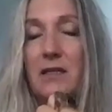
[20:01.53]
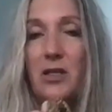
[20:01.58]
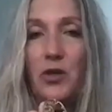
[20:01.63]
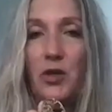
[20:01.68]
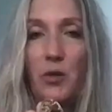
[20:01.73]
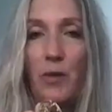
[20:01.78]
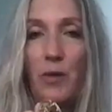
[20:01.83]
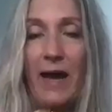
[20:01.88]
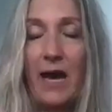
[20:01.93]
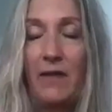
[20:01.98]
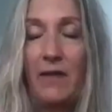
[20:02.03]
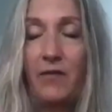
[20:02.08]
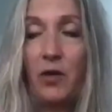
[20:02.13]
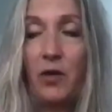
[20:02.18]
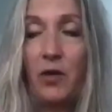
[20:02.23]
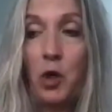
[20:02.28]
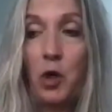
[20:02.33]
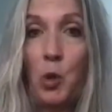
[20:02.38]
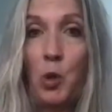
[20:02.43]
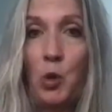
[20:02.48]
So you have
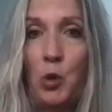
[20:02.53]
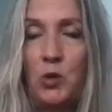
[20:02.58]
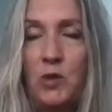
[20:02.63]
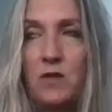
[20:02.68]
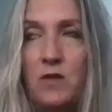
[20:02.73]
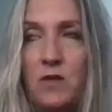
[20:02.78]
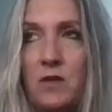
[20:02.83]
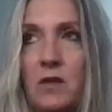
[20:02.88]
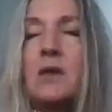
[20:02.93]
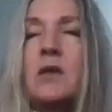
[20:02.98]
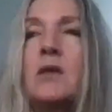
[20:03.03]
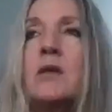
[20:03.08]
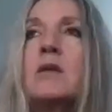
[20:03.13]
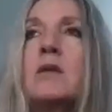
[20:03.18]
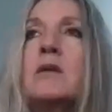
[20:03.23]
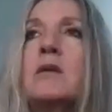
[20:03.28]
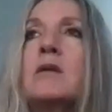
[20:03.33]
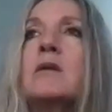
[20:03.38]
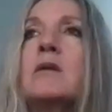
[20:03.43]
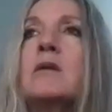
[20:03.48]
goals.
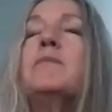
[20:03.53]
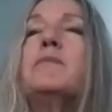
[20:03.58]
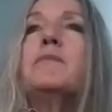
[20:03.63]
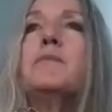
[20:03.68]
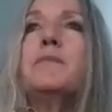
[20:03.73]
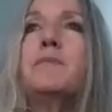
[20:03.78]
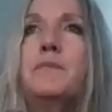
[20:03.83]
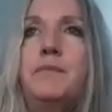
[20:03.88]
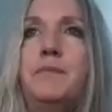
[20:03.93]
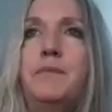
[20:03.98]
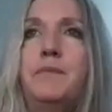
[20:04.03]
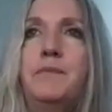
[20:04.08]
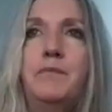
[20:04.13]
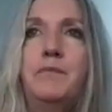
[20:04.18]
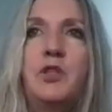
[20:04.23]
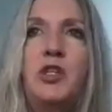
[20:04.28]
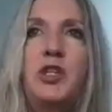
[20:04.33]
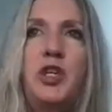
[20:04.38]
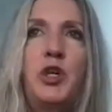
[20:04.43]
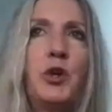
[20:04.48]

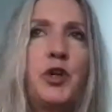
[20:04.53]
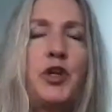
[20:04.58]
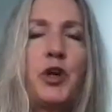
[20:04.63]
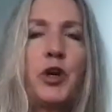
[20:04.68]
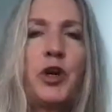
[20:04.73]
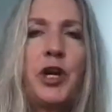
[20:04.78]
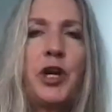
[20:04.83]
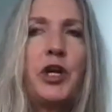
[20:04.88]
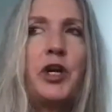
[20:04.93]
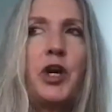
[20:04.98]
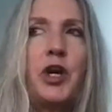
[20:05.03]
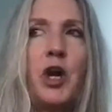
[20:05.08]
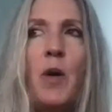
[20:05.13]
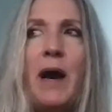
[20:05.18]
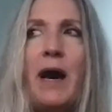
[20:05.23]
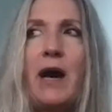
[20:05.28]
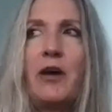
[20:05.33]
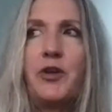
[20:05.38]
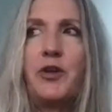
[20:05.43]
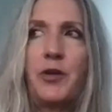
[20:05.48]
You're going to go
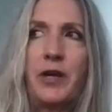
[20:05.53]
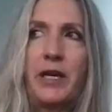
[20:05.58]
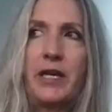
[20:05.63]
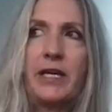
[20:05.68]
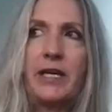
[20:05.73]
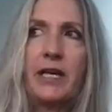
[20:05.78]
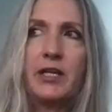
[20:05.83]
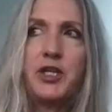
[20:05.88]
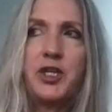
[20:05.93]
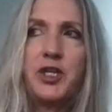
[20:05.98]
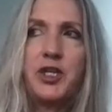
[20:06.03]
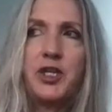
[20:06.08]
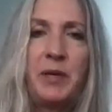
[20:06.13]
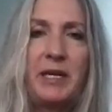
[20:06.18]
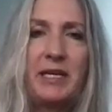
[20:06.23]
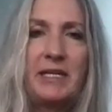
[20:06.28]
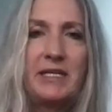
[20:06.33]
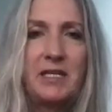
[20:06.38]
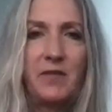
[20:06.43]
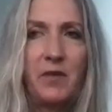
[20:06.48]
out, you're going to get your
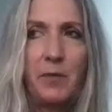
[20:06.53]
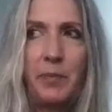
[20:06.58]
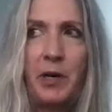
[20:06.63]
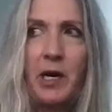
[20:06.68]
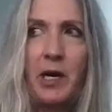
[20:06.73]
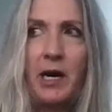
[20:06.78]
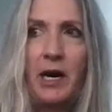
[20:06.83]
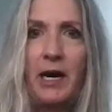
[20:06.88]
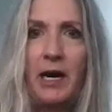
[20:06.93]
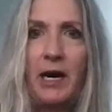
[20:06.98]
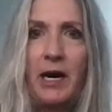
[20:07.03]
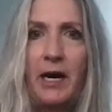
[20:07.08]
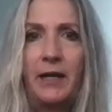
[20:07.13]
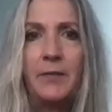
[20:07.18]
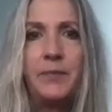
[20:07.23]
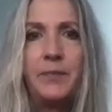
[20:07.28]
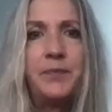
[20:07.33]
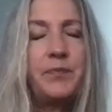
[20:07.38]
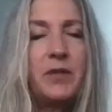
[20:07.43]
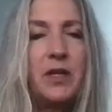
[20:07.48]
piece of the pie.
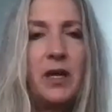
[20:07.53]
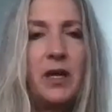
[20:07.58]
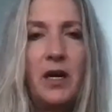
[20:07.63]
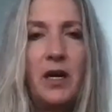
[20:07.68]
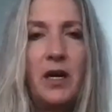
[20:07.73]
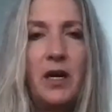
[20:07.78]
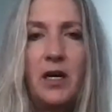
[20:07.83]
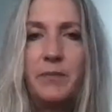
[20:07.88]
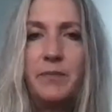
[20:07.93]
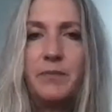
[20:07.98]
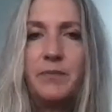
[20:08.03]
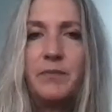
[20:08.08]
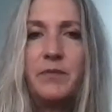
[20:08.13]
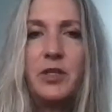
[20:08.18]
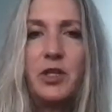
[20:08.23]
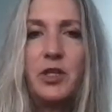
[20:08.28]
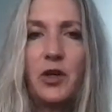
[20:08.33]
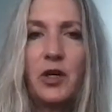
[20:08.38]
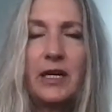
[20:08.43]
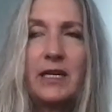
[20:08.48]

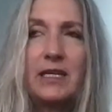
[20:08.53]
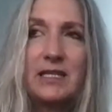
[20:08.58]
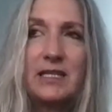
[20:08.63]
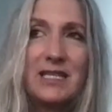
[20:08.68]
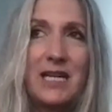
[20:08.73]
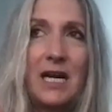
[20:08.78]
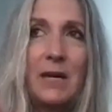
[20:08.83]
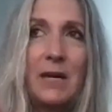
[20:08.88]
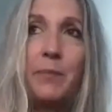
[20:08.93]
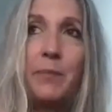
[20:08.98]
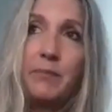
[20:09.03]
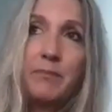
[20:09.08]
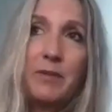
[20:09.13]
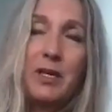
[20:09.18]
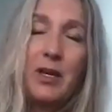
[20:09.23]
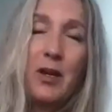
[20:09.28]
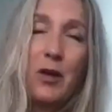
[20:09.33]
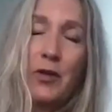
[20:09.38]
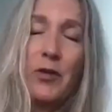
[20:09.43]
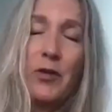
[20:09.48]
You're going to step,
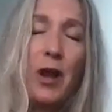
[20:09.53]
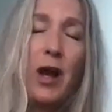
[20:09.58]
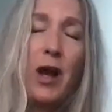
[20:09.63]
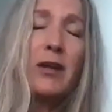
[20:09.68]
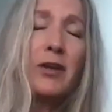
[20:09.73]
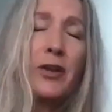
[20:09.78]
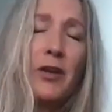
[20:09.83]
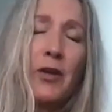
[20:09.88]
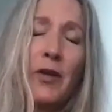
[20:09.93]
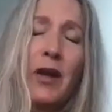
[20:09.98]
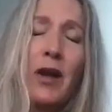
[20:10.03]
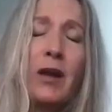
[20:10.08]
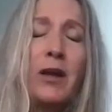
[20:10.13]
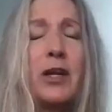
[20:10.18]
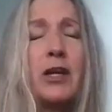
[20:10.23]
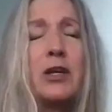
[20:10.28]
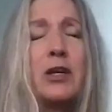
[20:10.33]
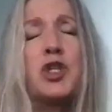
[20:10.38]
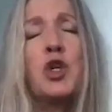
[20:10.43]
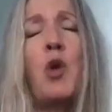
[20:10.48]
you're not going
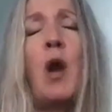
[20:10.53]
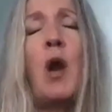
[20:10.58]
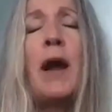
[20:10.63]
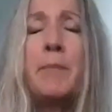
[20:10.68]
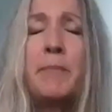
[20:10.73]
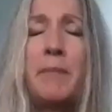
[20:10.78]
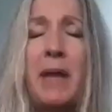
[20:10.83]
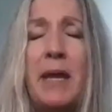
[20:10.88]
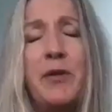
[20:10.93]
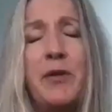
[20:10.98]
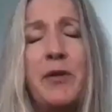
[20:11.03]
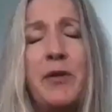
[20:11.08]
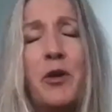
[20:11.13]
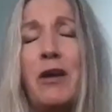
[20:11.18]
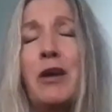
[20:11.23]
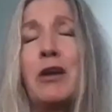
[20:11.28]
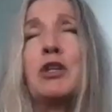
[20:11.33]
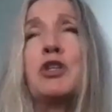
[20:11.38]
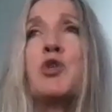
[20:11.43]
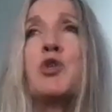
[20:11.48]
to try, maybe you're not
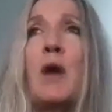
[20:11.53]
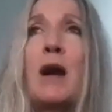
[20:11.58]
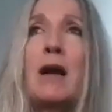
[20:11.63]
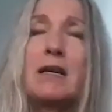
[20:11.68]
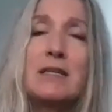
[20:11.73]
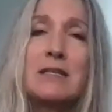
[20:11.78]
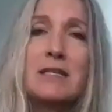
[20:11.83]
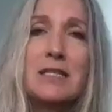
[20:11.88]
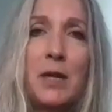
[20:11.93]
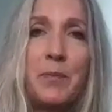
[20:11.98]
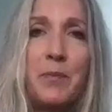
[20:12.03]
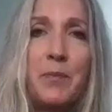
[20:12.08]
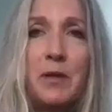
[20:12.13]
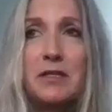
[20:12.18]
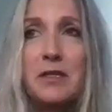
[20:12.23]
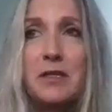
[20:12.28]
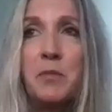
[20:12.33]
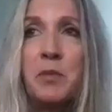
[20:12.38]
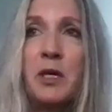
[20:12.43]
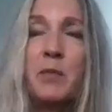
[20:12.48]
going to try to step on
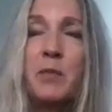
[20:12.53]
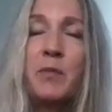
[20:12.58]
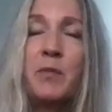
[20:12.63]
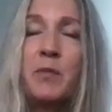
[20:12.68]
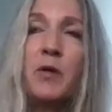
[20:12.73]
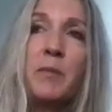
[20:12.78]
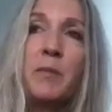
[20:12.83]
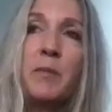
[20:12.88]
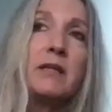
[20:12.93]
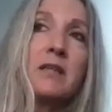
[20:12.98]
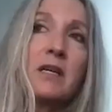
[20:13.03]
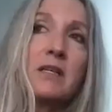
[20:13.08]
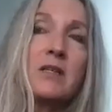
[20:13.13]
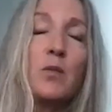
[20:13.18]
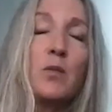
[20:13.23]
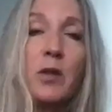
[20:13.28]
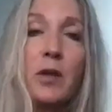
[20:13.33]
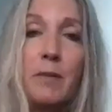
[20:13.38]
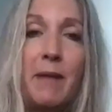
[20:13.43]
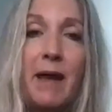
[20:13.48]
some people, but it doesn't
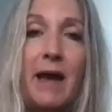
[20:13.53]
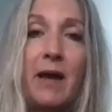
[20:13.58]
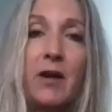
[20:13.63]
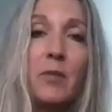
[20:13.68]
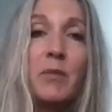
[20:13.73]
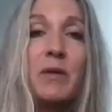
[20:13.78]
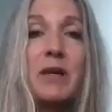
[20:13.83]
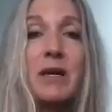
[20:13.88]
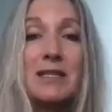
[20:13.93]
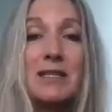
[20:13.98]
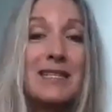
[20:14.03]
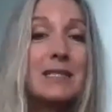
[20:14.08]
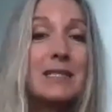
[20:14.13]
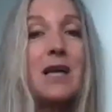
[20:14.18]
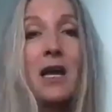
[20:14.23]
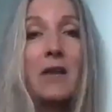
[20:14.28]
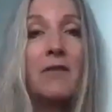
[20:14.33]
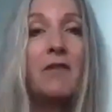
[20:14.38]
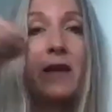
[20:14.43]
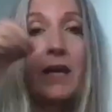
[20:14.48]
really matter because it's
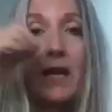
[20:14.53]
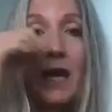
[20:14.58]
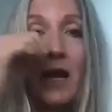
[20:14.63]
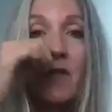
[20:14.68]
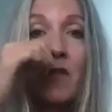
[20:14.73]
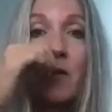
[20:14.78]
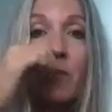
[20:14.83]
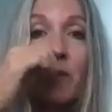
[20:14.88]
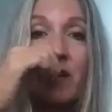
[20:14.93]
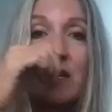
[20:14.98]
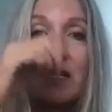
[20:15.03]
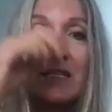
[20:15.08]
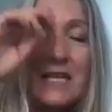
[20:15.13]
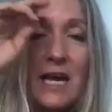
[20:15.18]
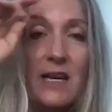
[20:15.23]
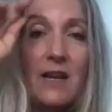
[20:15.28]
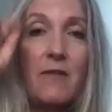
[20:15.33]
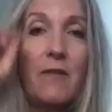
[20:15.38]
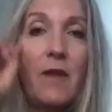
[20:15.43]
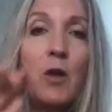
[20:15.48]
kind of like everybody's
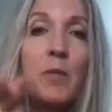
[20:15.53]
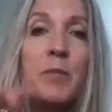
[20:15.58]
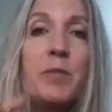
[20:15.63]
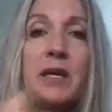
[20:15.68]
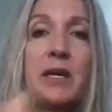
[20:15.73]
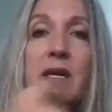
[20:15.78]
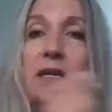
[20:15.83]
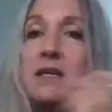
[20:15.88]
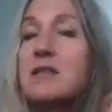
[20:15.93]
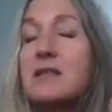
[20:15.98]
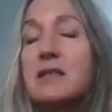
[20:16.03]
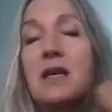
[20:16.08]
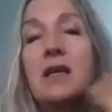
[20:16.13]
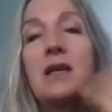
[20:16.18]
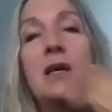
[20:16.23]
getting their piece.